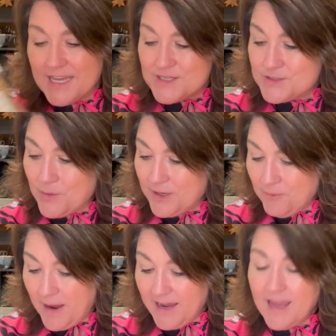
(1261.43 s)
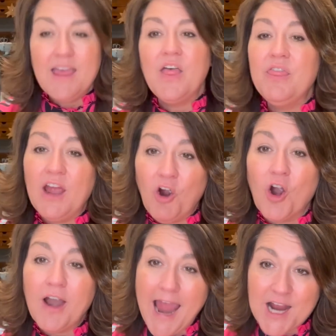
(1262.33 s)
So anyway, there
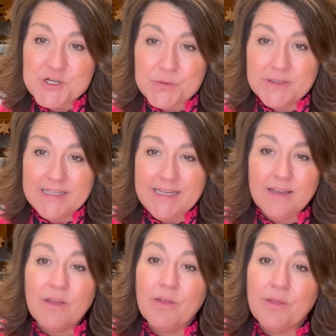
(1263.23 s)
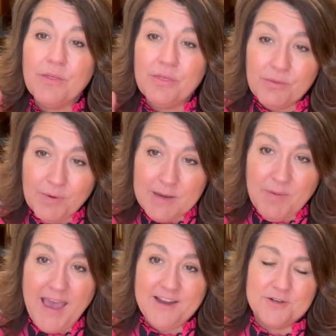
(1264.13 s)
are actually 3
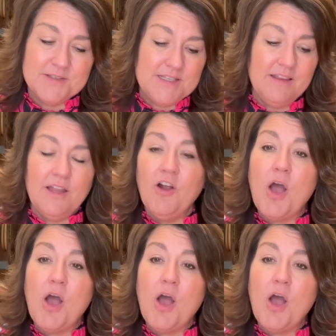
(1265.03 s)
patterns in there.